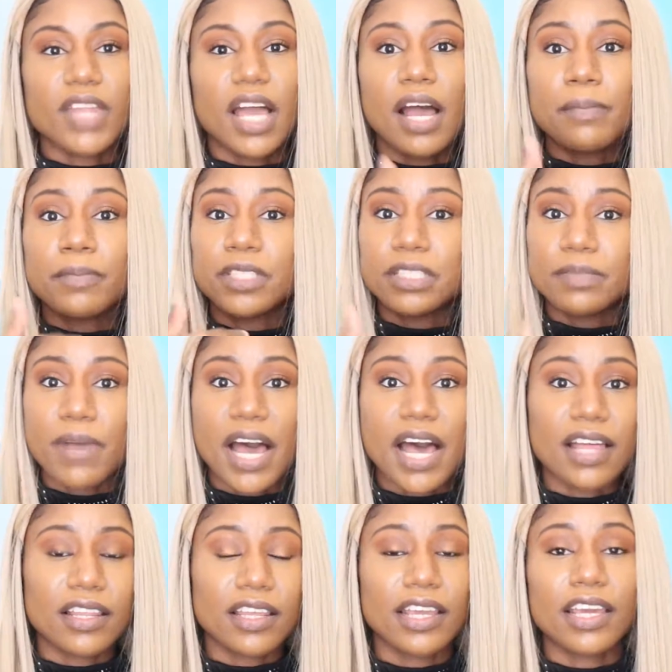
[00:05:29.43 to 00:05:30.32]
I'm
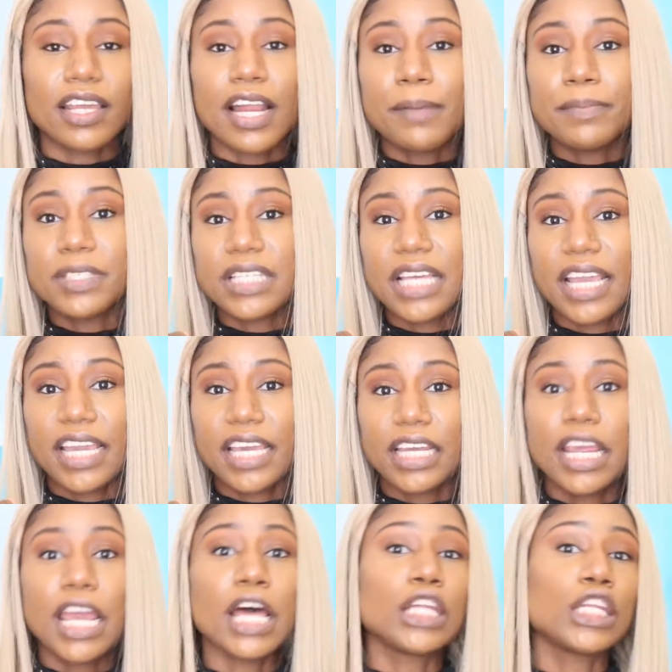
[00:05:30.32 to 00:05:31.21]
smiling and I'm
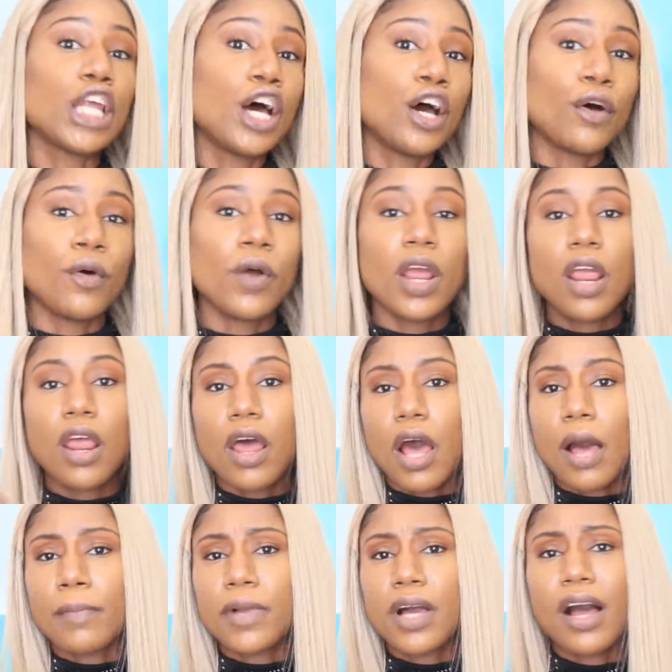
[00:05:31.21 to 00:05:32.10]
saying hello.
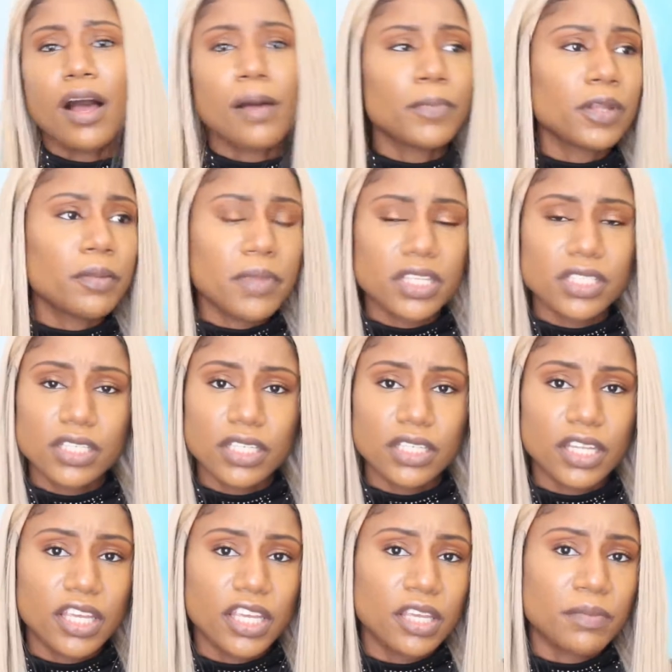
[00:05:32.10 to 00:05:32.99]
I'm
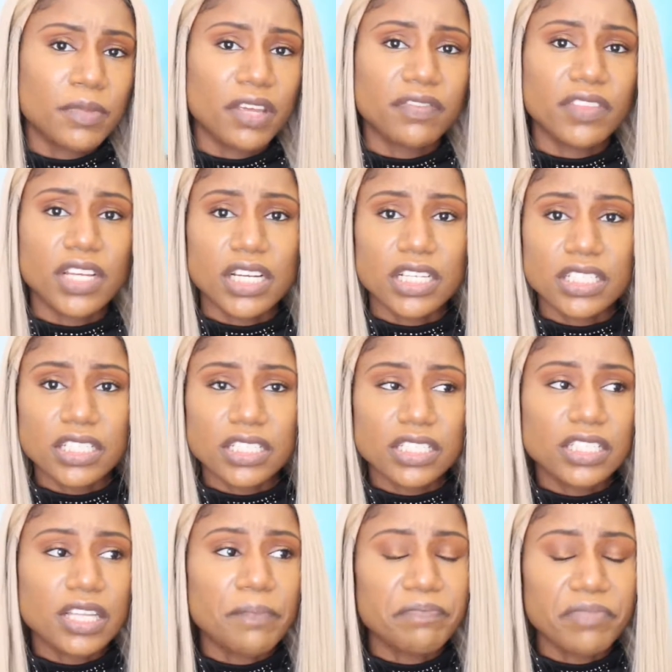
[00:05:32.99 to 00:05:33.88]
complimenting them. If there's
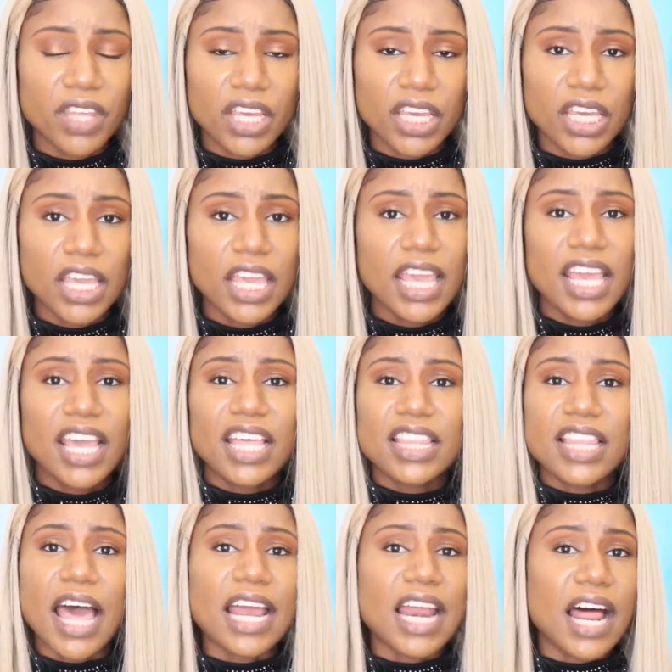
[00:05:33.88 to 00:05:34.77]
something
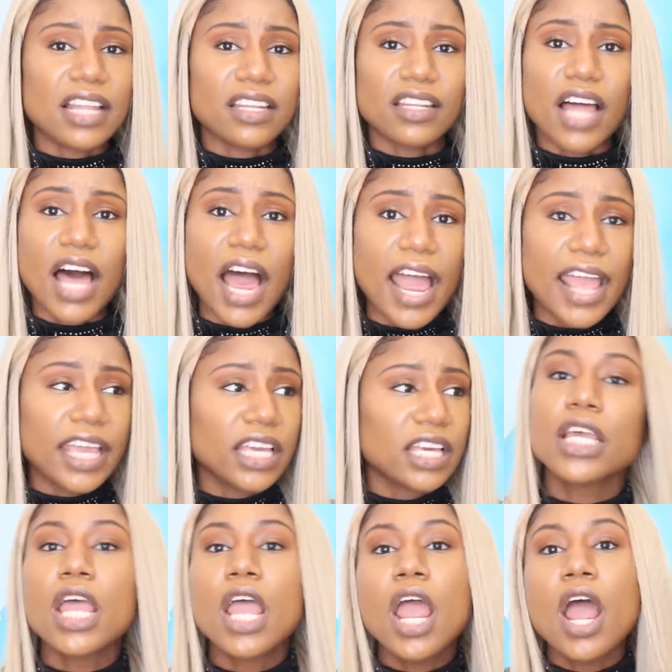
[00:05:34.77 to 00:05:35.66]
that I
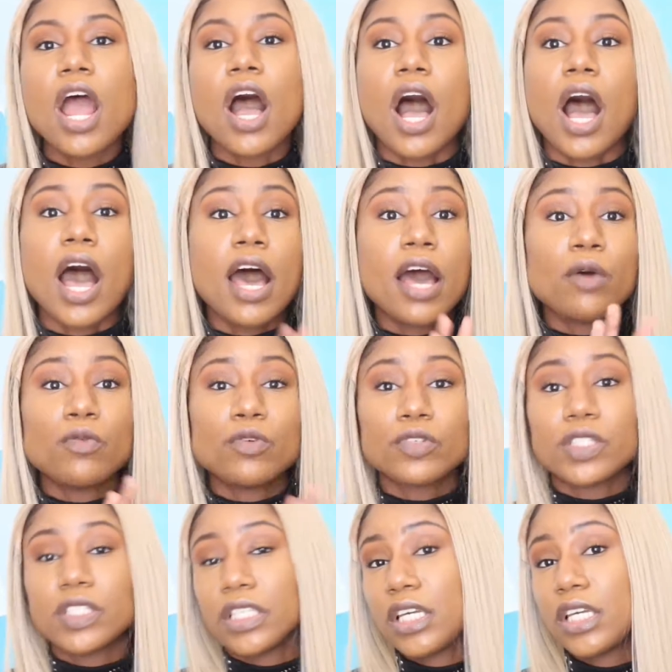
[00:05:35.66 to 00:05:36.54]
like, I
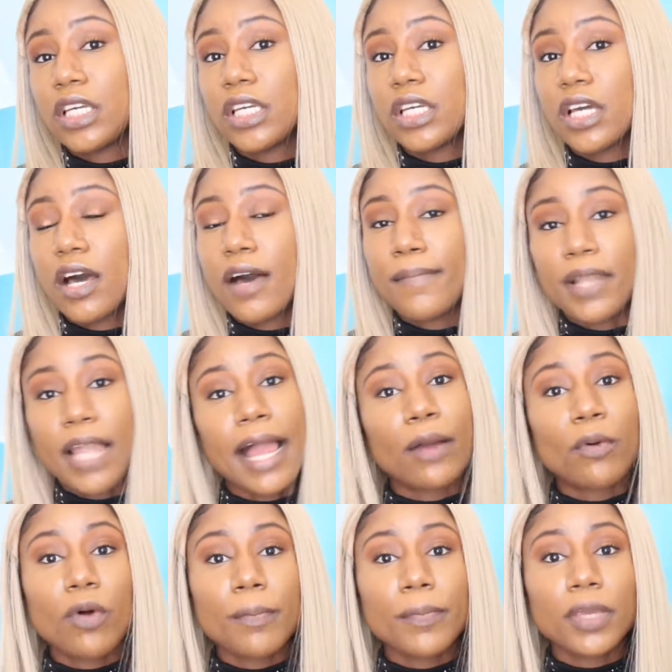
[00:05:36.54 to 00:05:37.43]
will see a
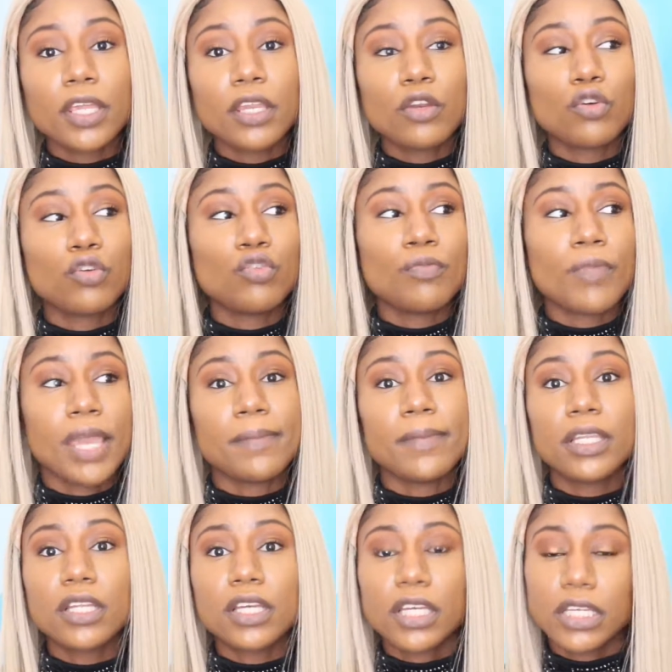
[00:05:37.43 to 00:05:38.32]
Black woman who
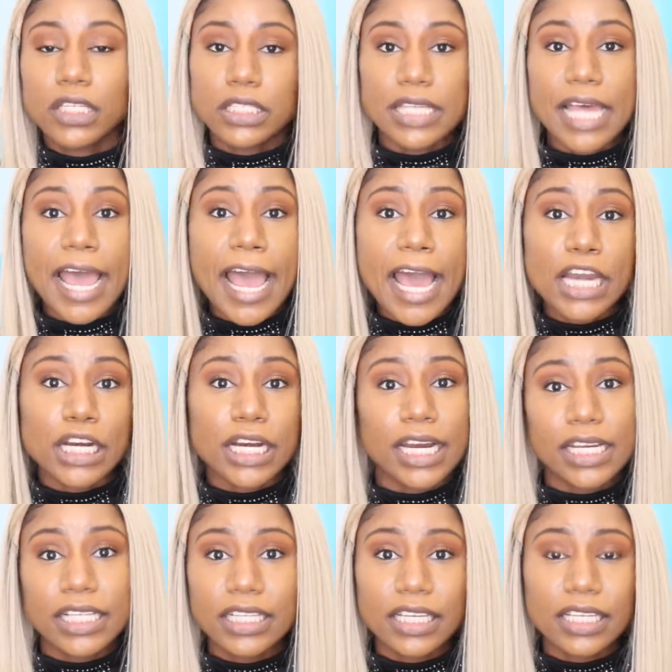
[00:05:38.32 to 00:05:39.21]
may be looking sad or
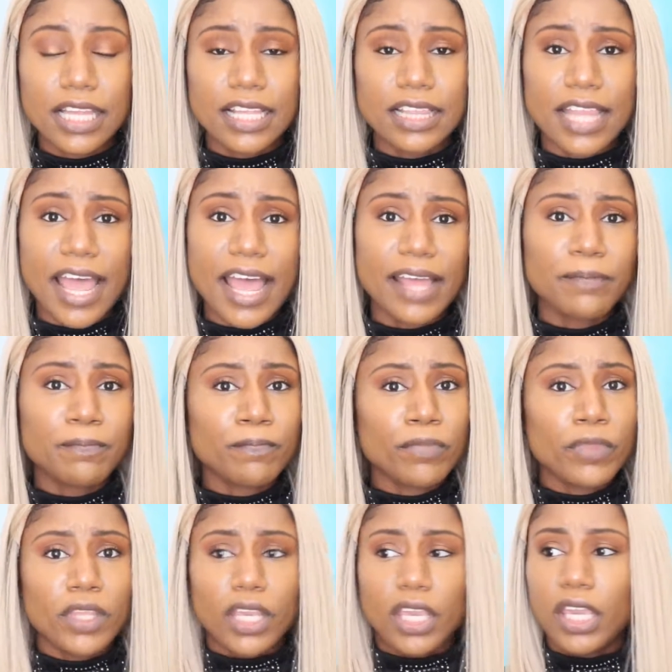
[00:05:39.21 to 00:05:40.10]
anything like that,
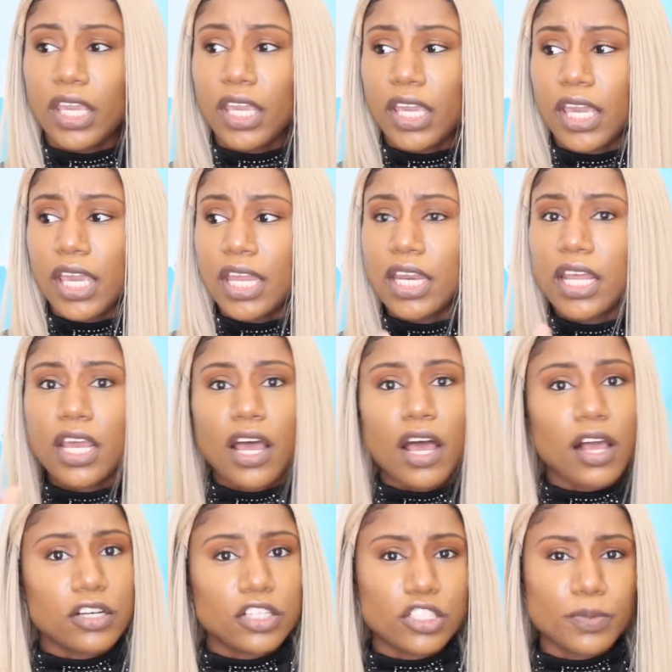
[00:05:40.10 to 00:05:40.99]
and
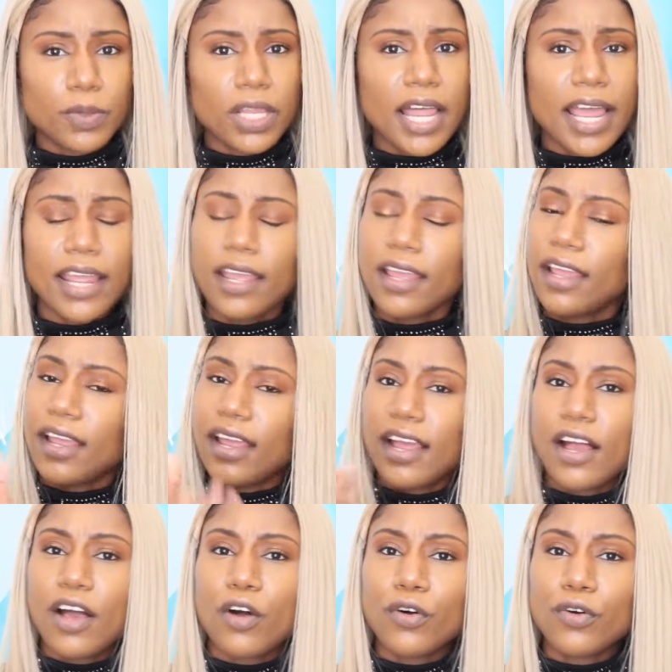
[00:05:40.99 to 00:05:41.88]
I'll just be like,
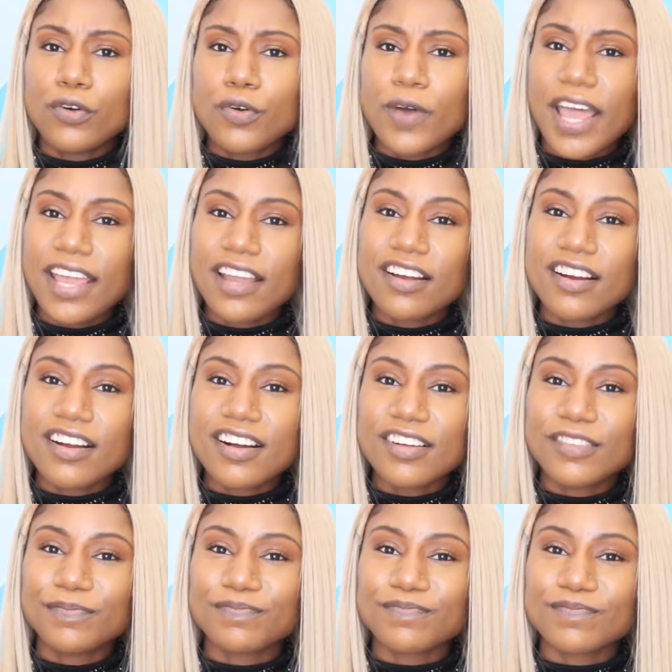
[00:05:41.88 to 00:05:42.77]
oh, hey
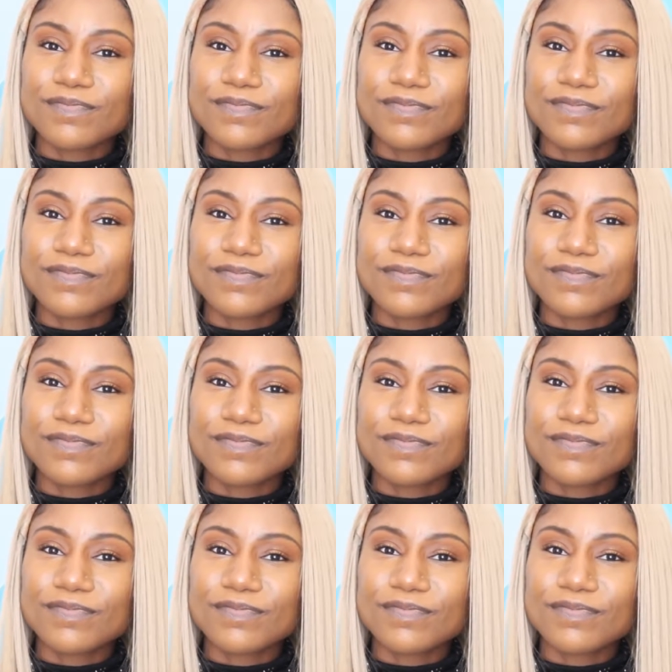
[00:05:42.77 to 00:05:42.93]
girl,